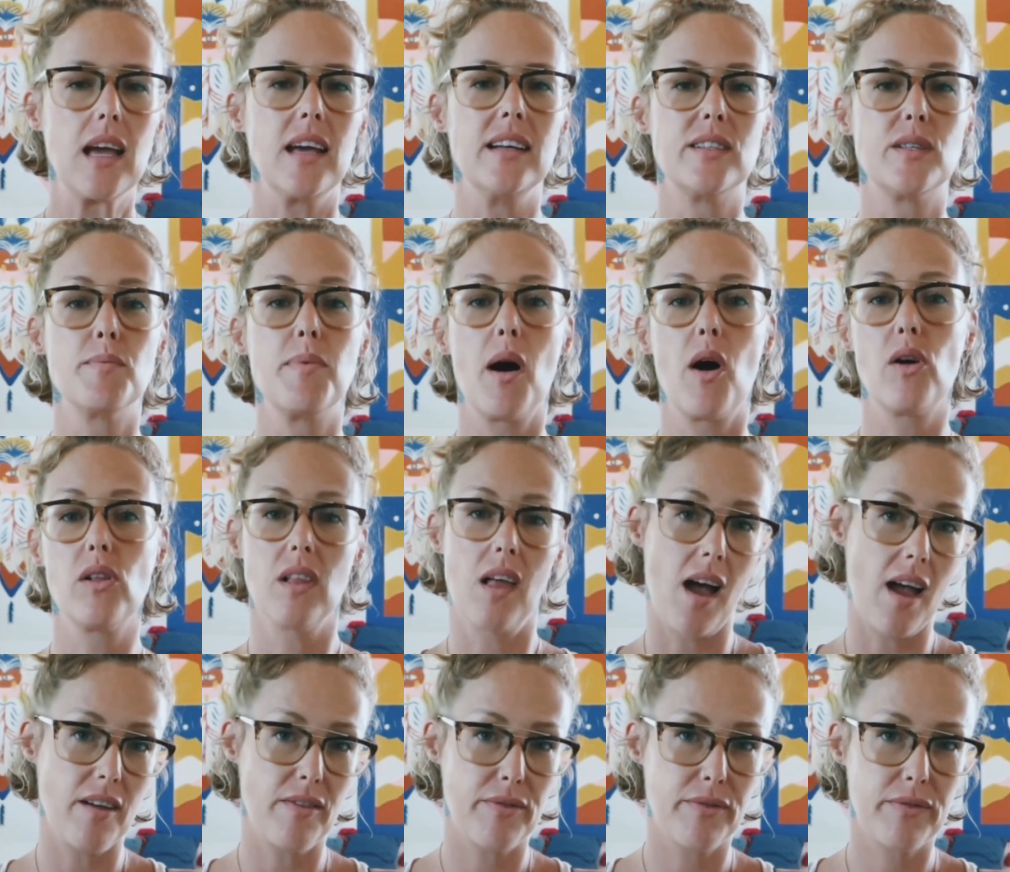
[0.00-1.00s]
It's about
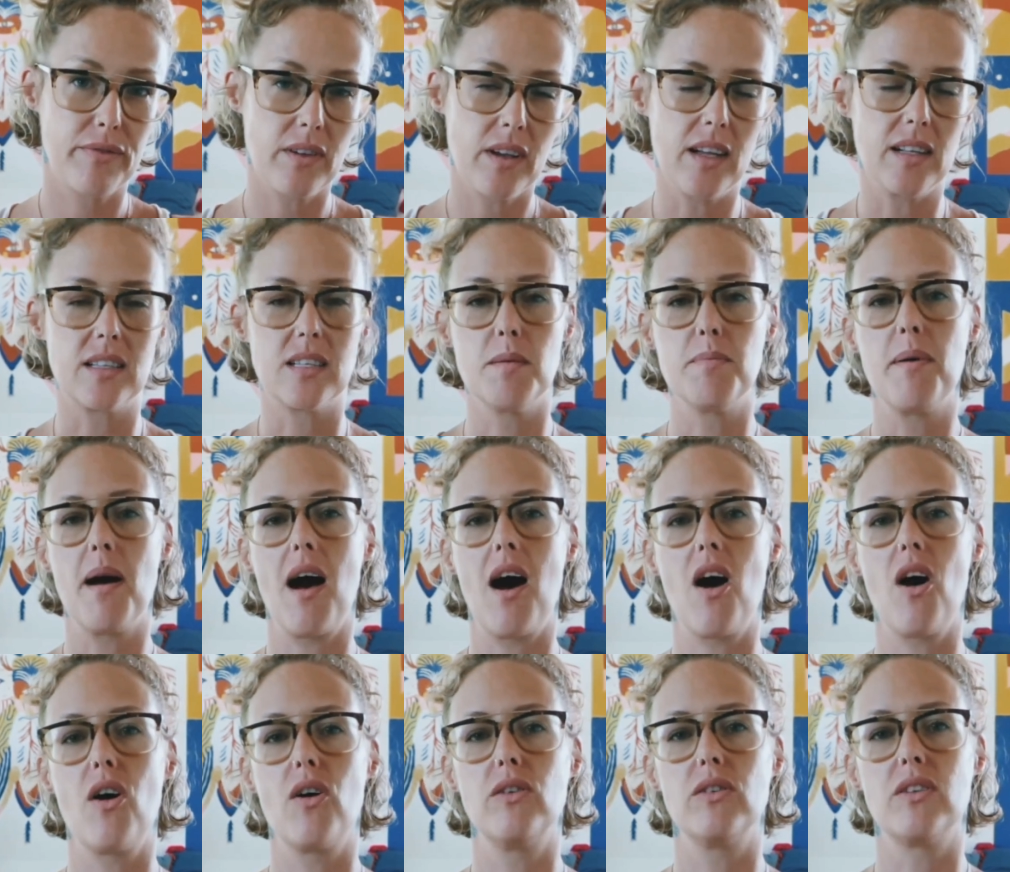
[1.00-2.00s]
life. It's
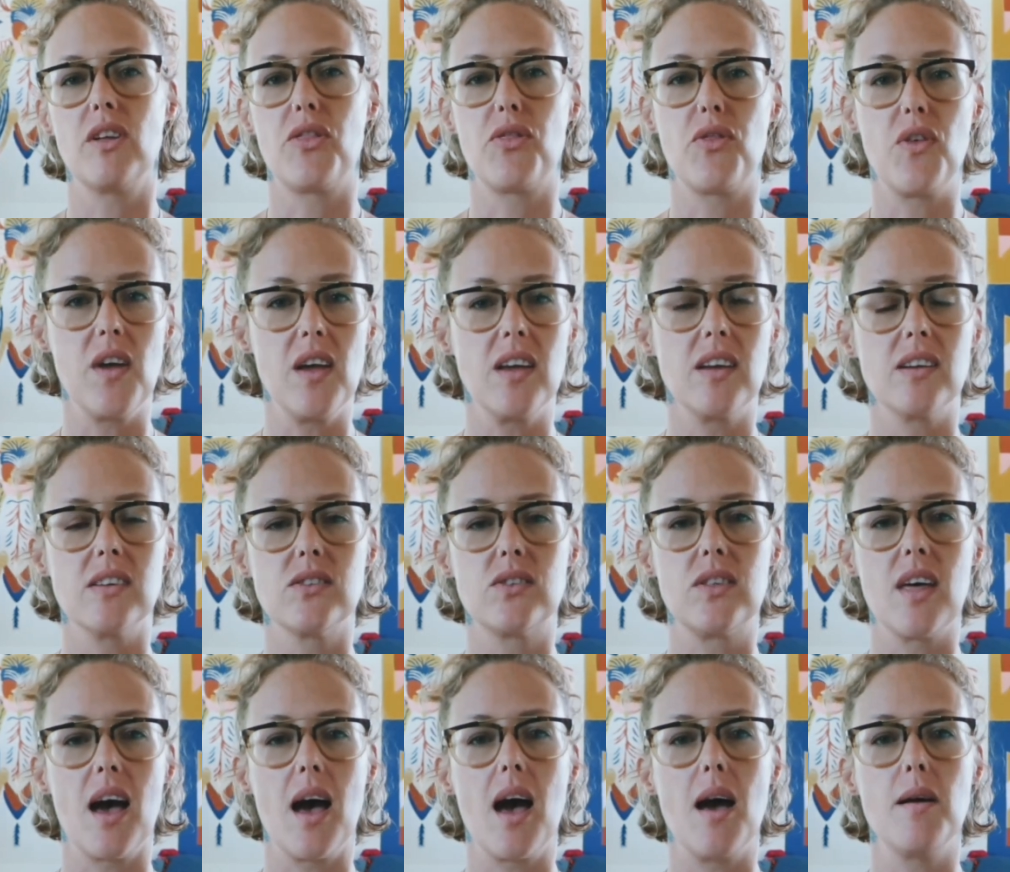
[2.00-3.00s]
about the
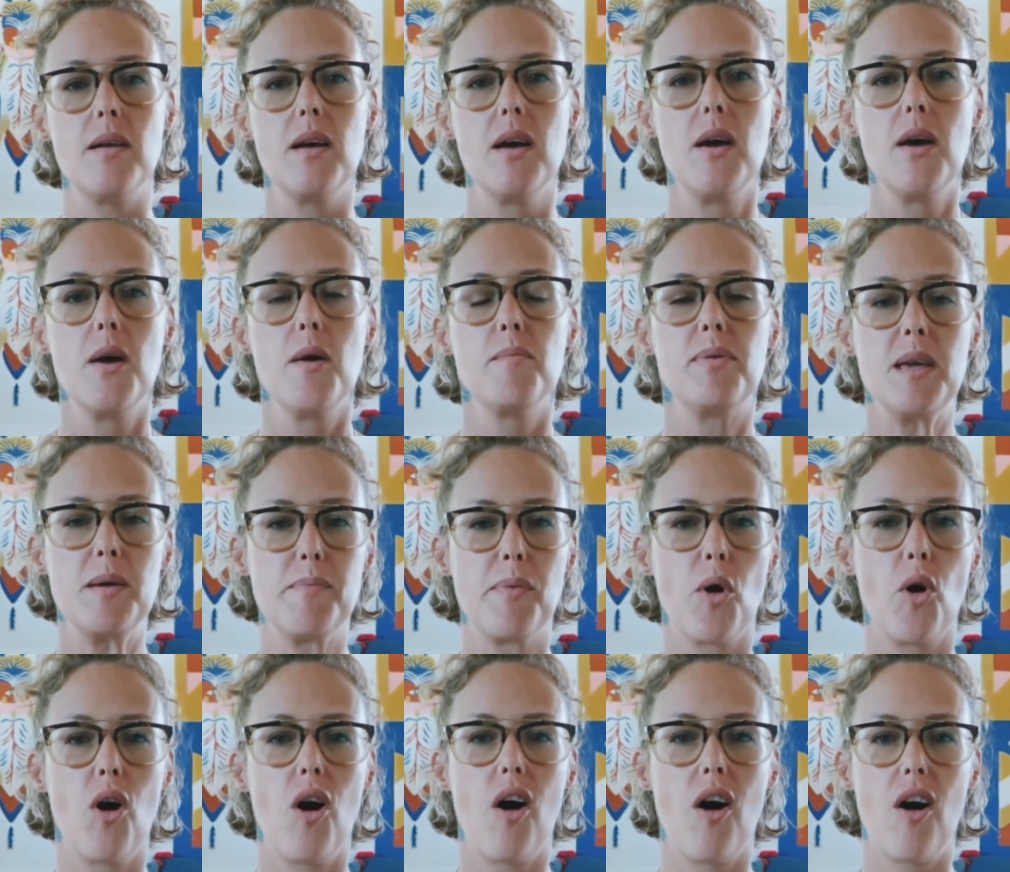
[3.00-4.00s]
things that
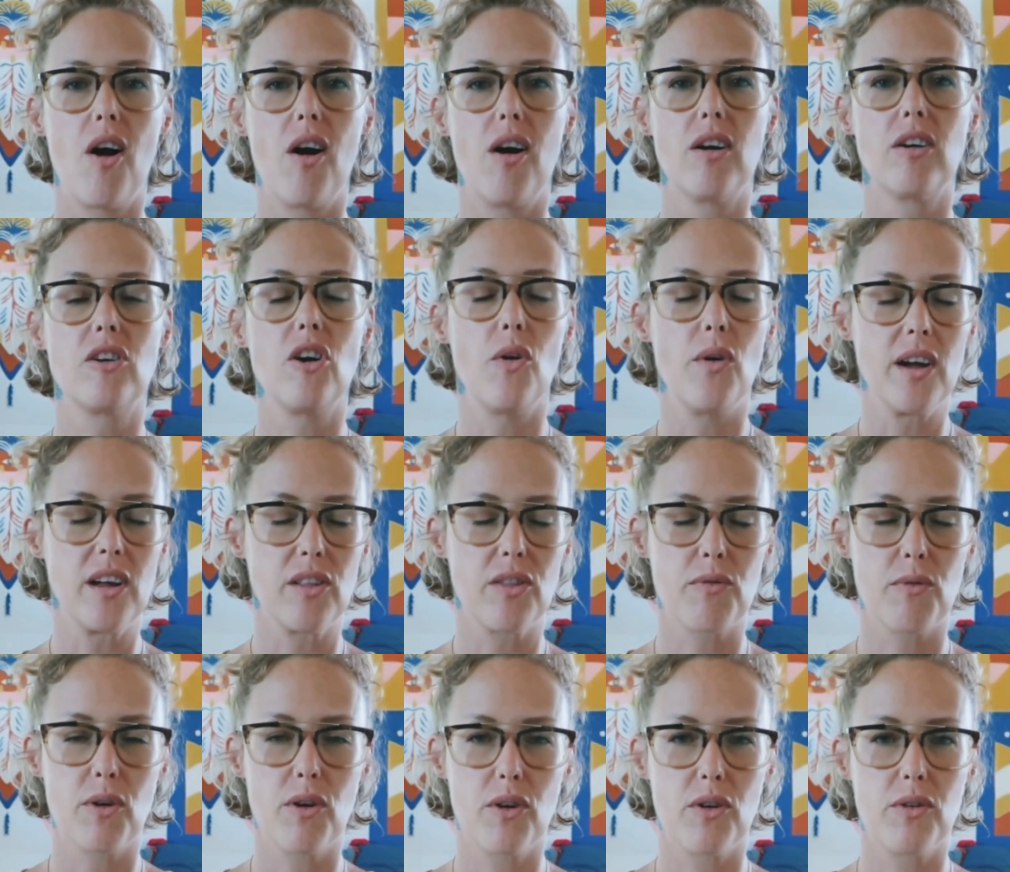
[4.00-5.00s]
people are going
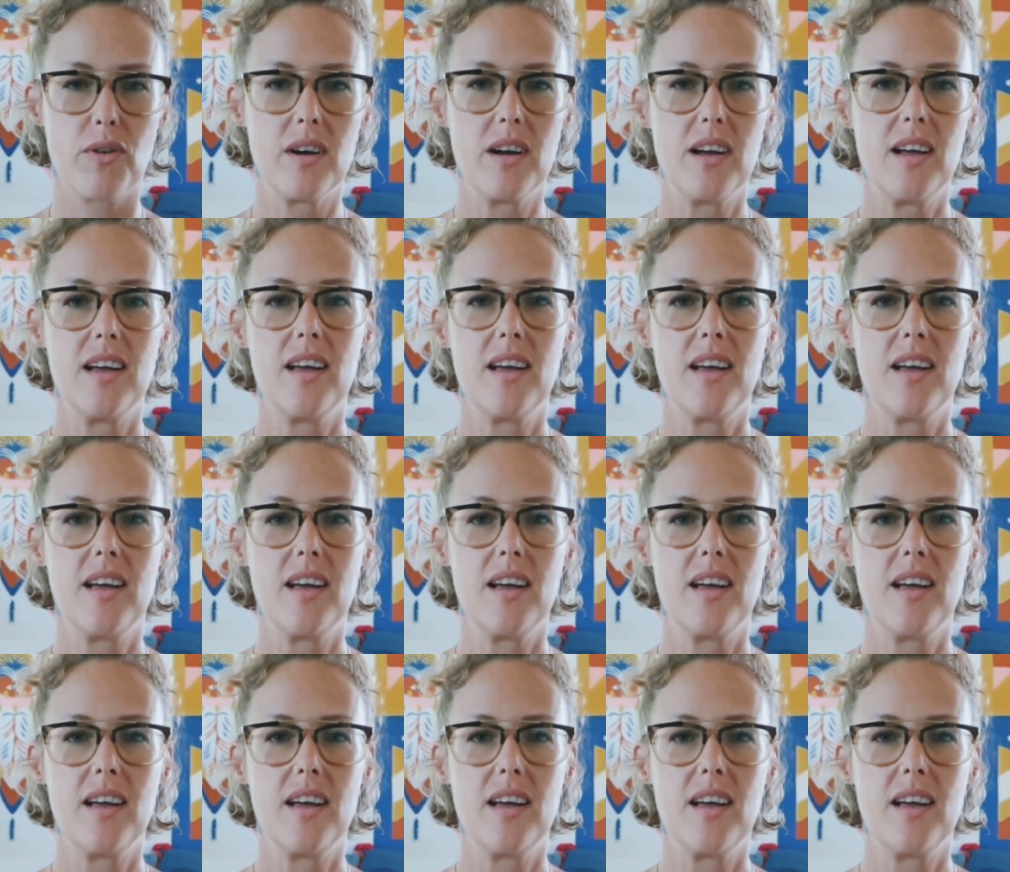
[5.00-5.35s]
through.